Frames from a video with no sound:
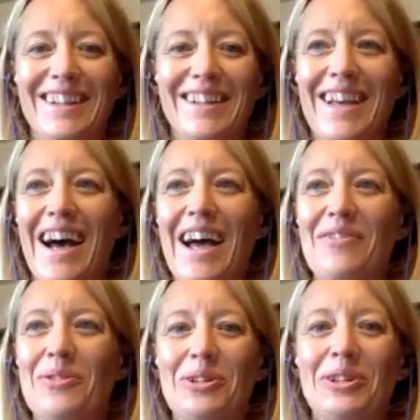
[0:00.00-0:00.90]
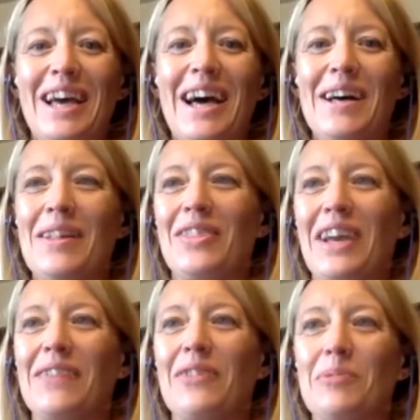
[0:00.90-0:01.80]
Hi everyone.
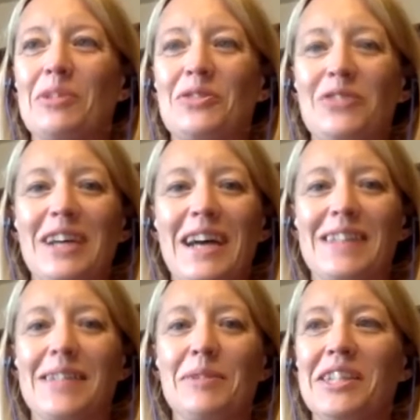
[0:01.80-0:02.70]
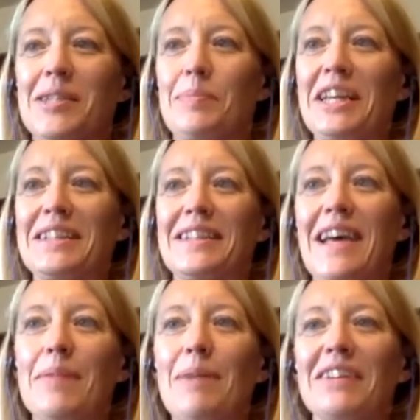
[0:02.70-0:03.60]
Thank you very much for asking me to speak
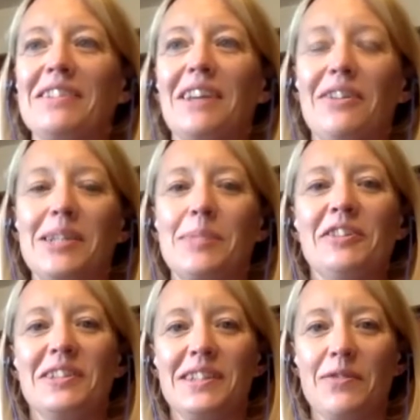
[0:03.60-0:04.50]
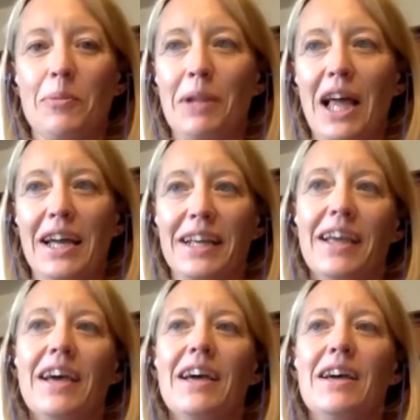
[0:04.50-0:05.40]
today about our experiences of applying
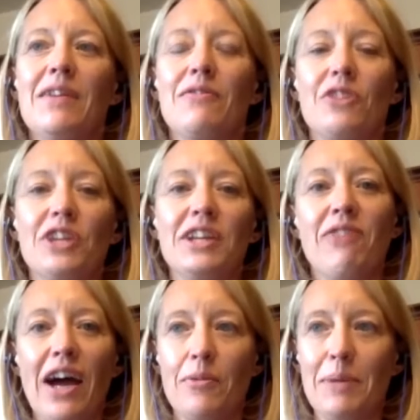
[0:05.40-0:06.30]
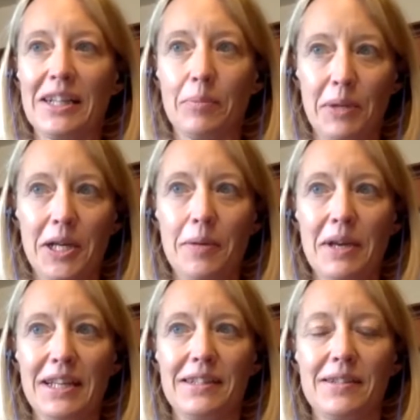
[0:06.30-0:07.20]
for an environmental
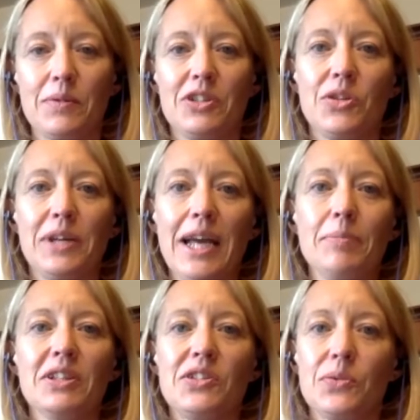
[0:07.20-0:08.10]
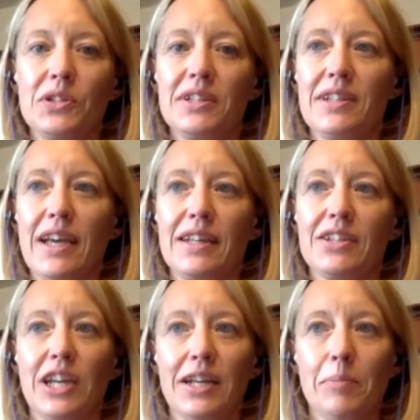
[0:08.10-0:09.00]
permit to enable us to undertake
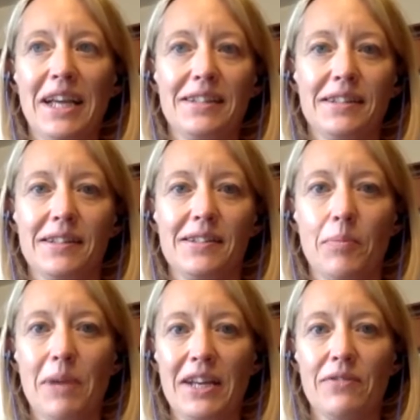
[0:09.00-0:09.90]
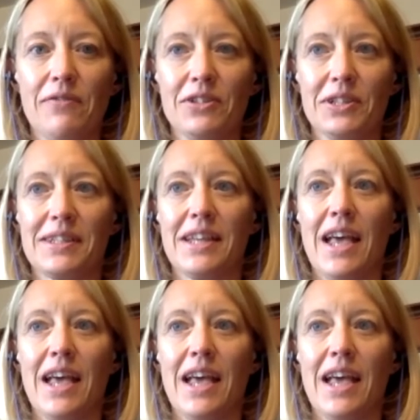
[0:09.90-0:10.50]
channel maintenance on main rivers.